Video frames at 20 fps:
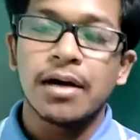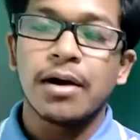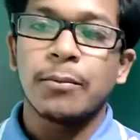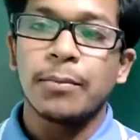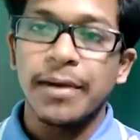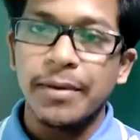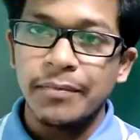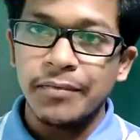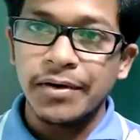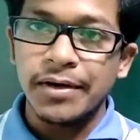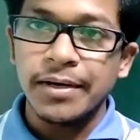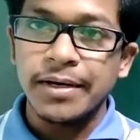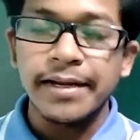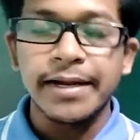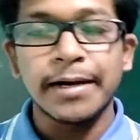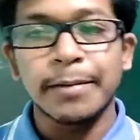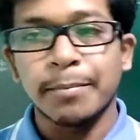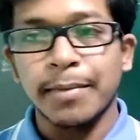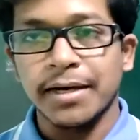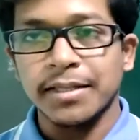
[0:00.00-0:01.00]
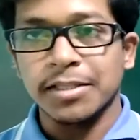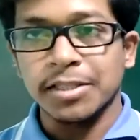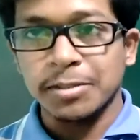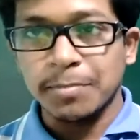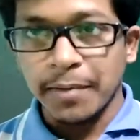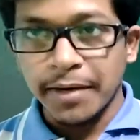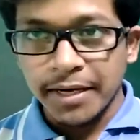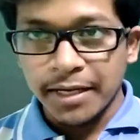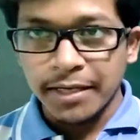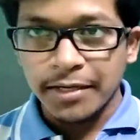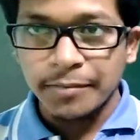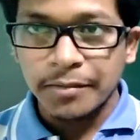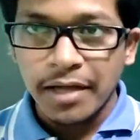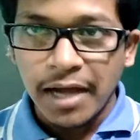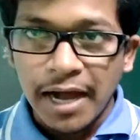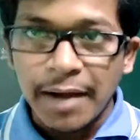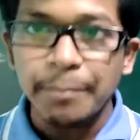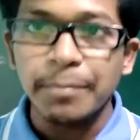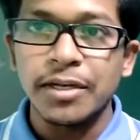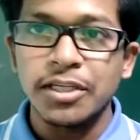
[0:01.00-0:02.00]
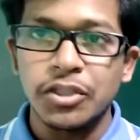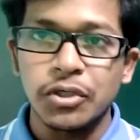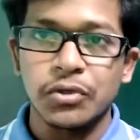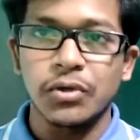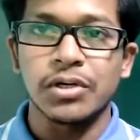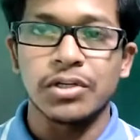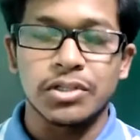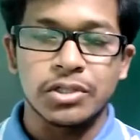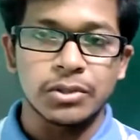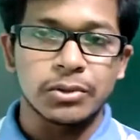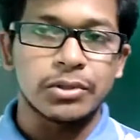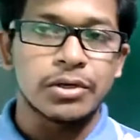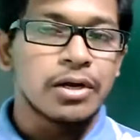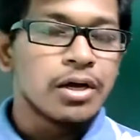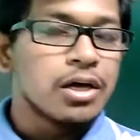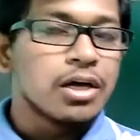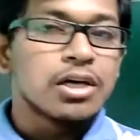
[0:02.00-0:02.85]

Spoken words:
wavefront and by the splitting of the amplitude also.